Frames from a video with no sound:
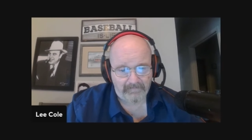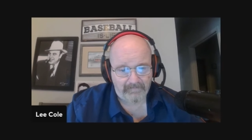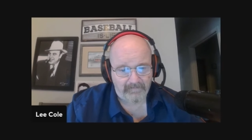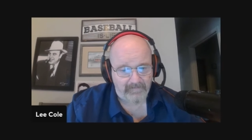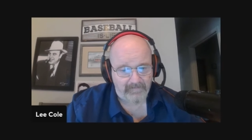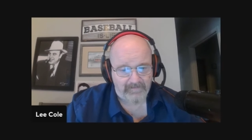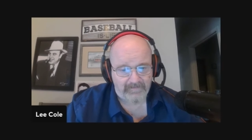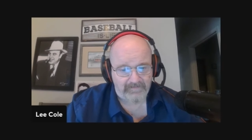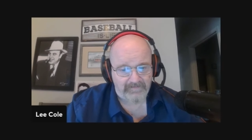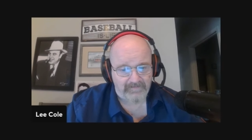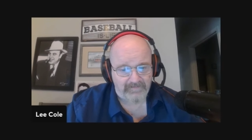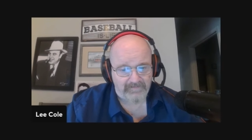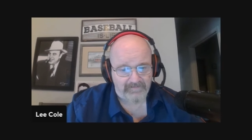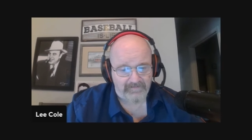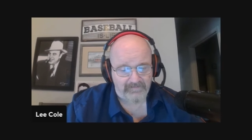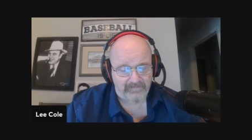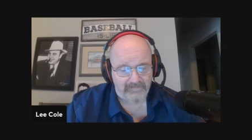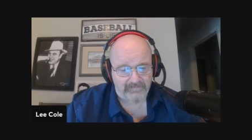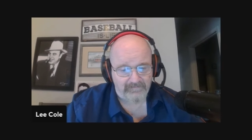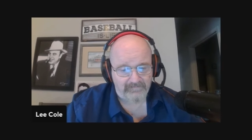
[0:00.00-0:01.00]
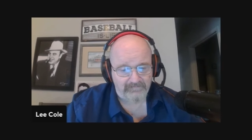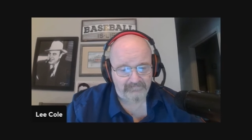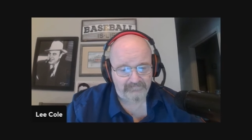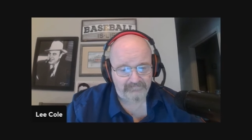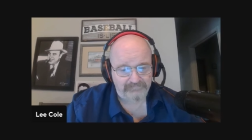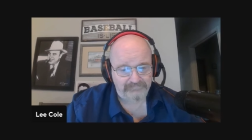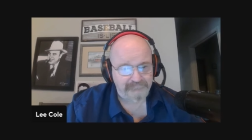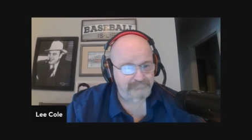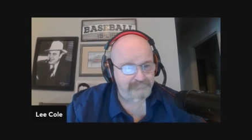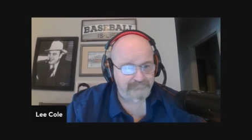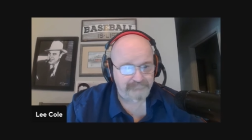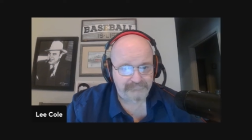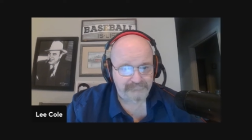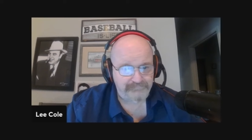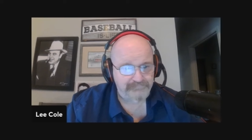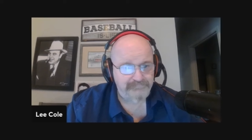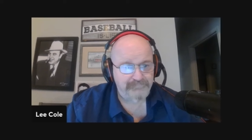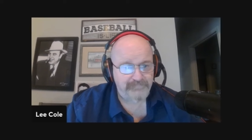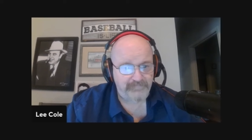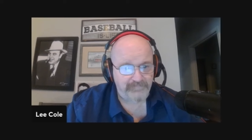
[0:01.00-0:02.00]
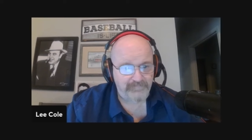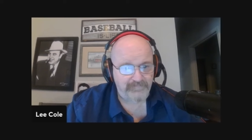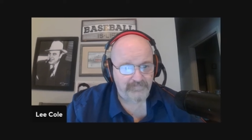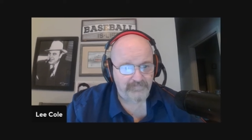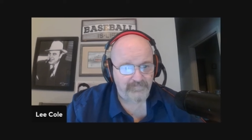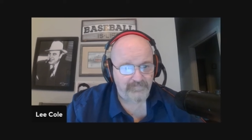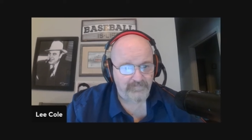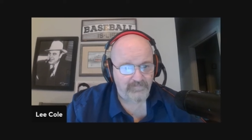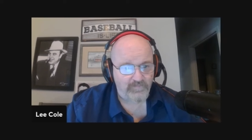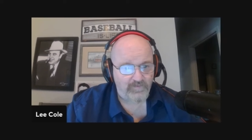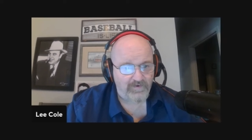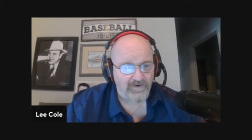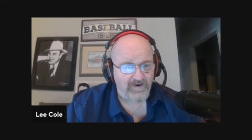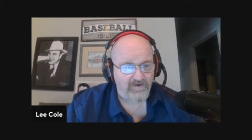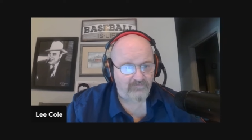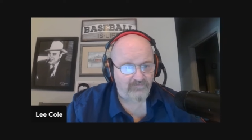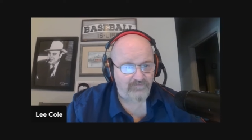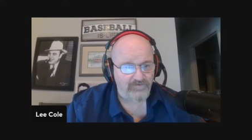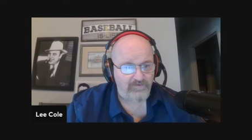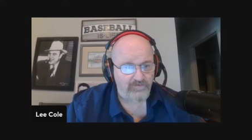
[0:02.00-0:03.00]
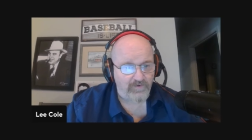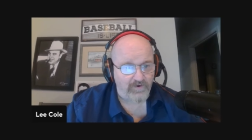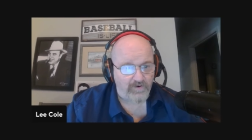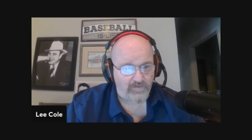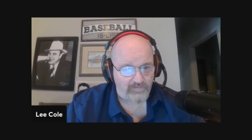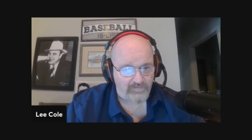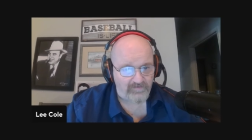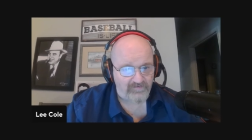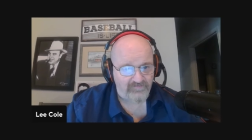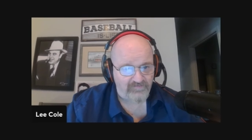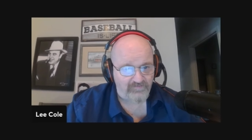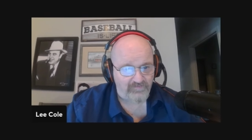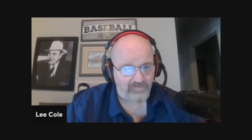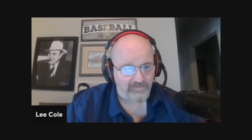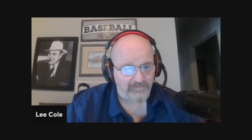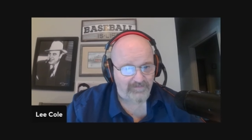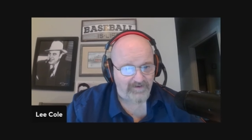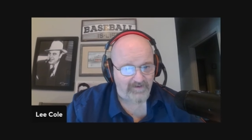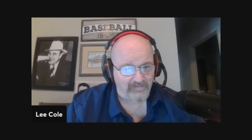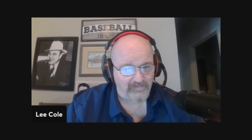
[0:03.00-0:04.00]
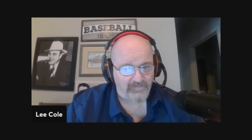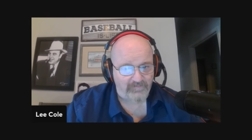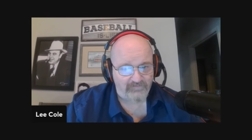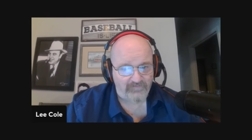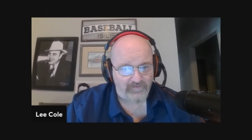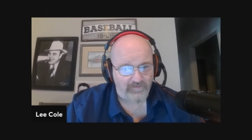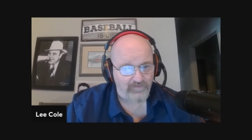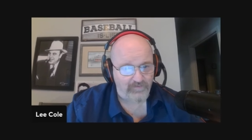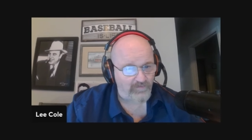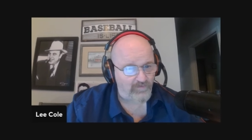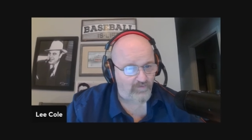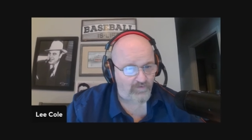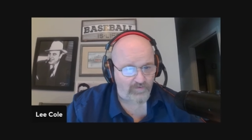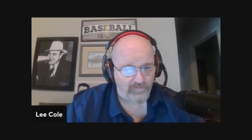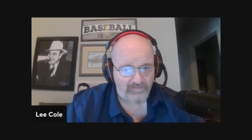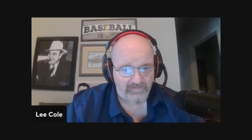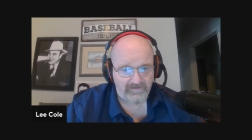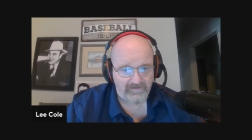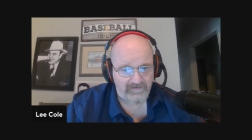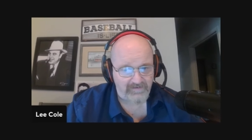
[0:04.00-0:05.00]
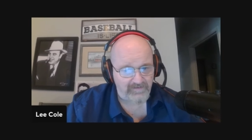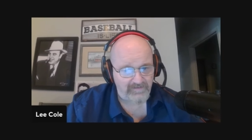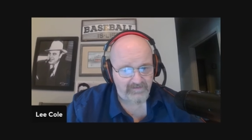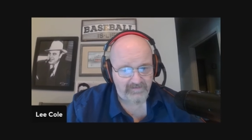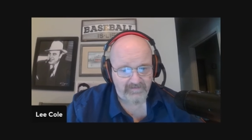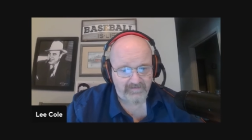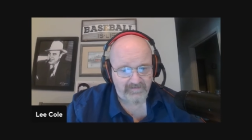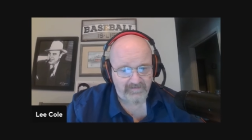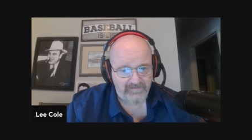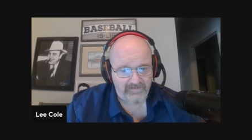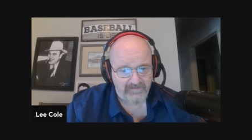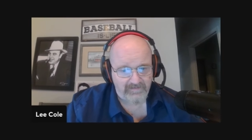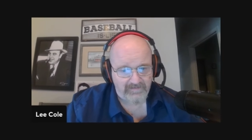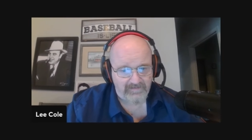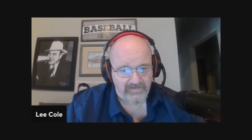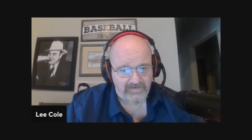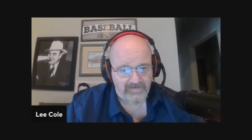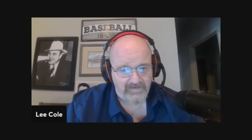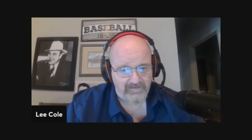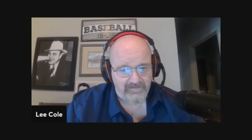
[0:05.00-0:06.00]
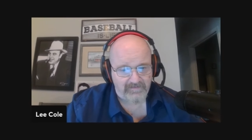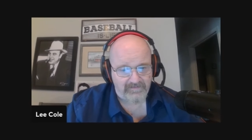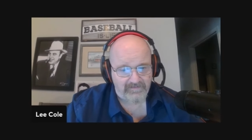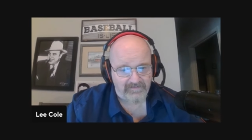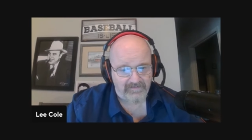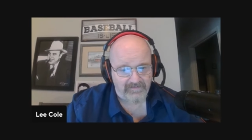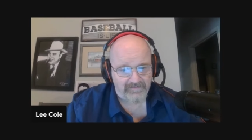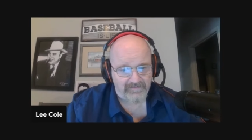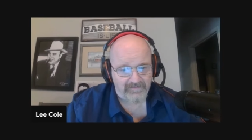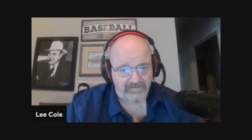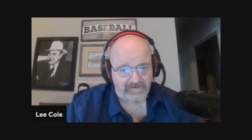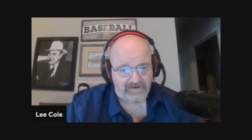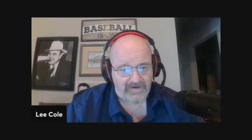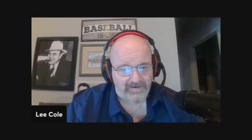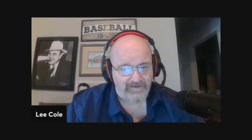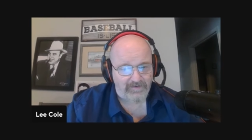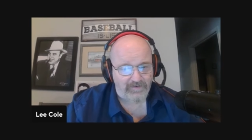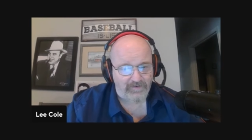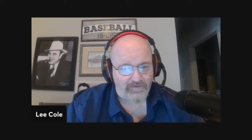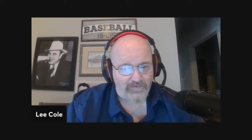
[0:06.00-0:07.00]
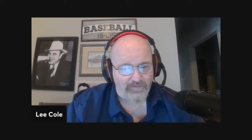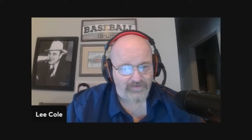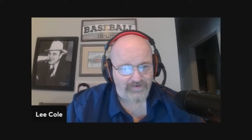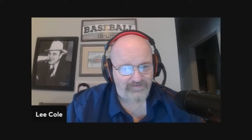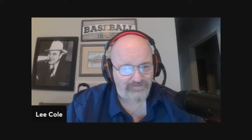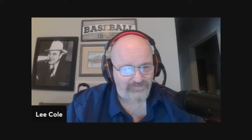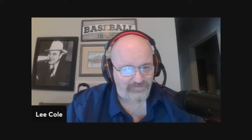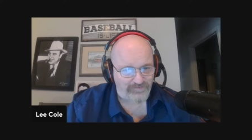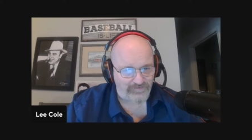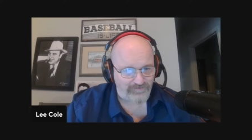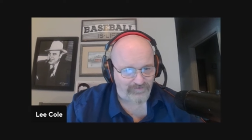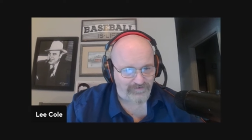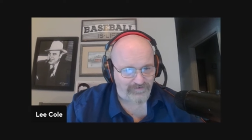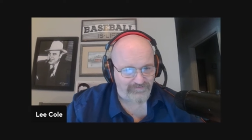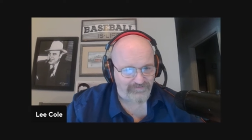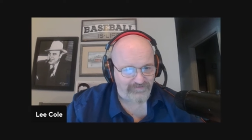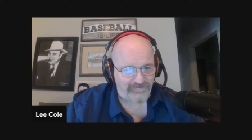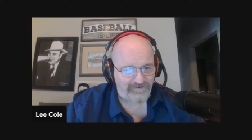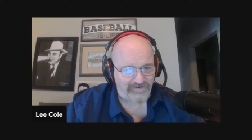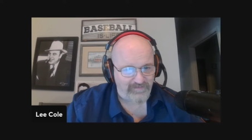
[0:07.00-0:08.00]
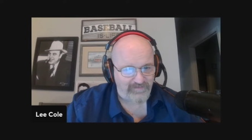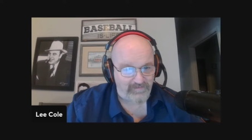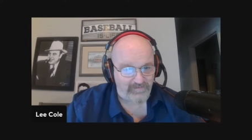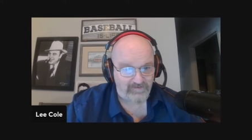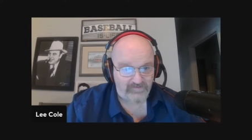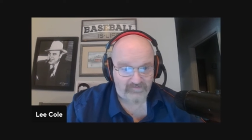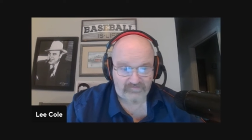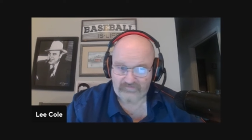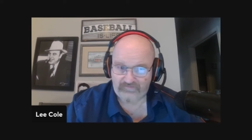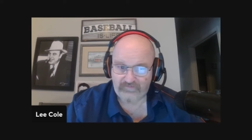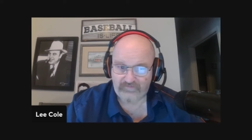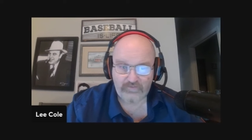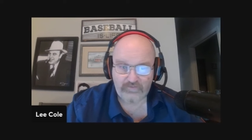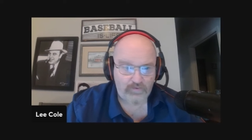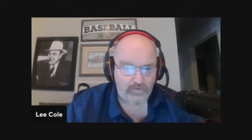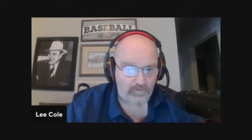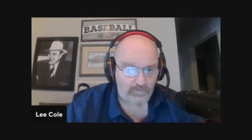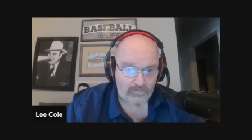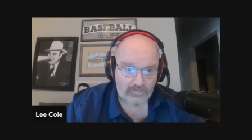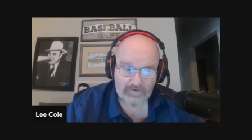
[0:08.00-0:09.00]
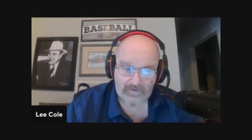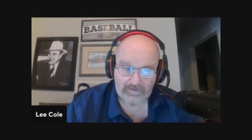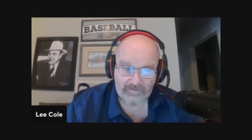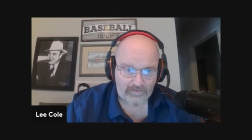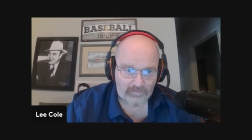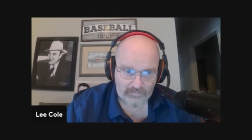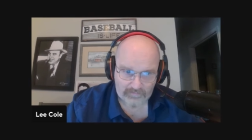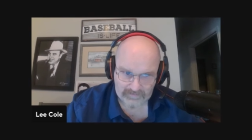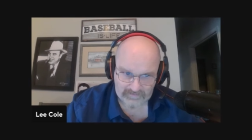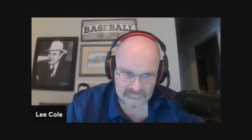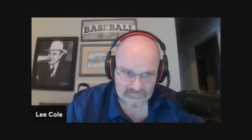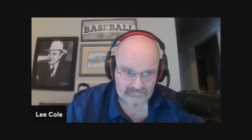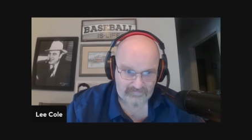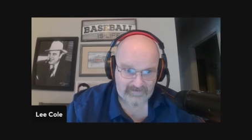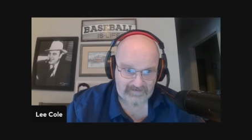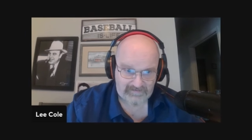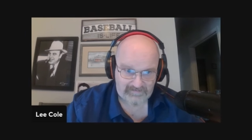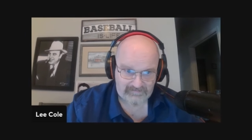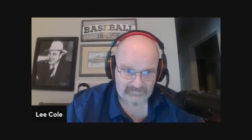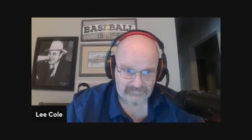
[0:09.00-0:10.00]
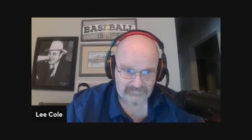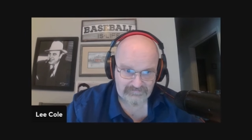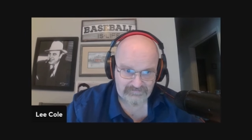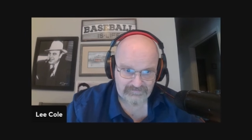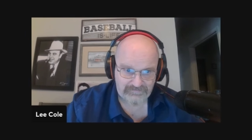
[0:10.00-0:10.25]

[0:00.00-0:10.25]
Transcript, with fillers: And um, we're here for you always. You go pick up the phone and call me. And uh, I know that you're hurting today because you are nowhere around.